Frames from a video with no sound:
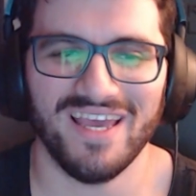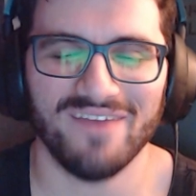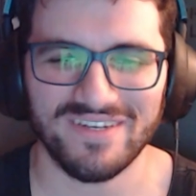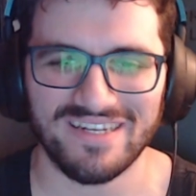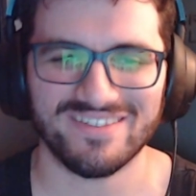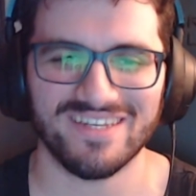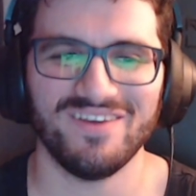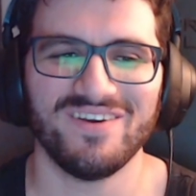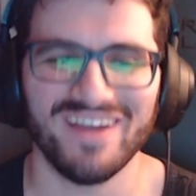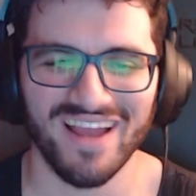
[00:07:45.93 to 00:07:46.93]
every time a new
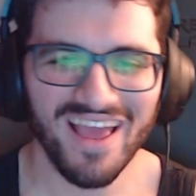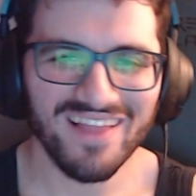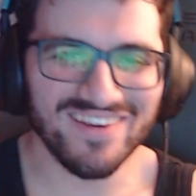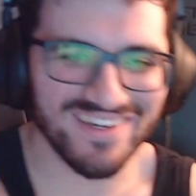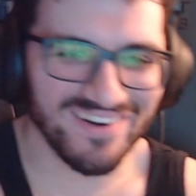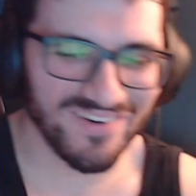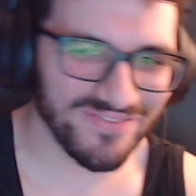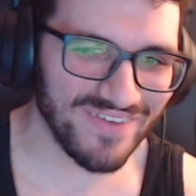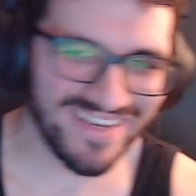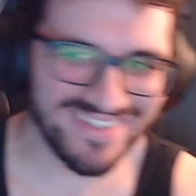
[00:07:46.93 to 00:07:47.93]

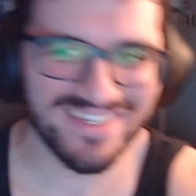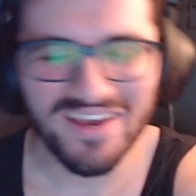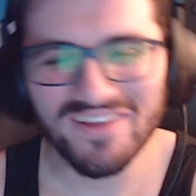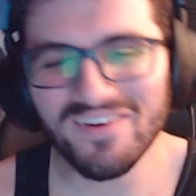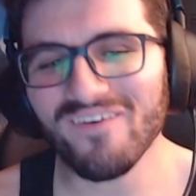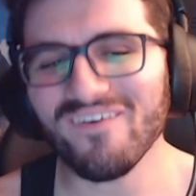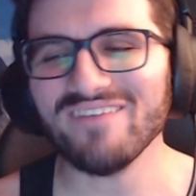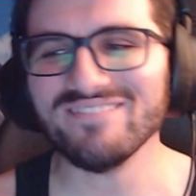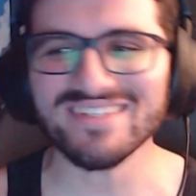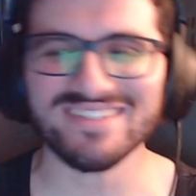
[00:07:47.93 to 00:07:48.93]
please. No, I
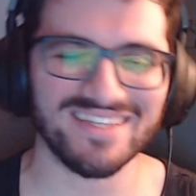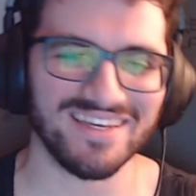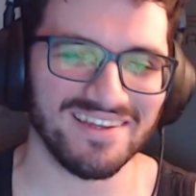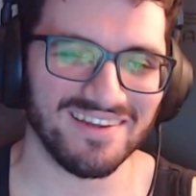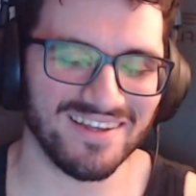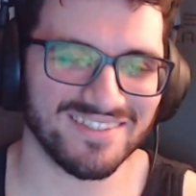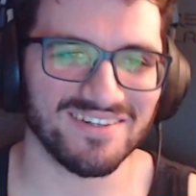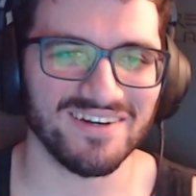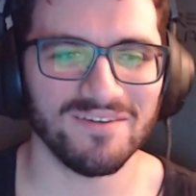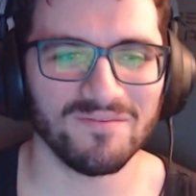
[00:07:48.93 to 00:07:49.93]
missed it. That's alright.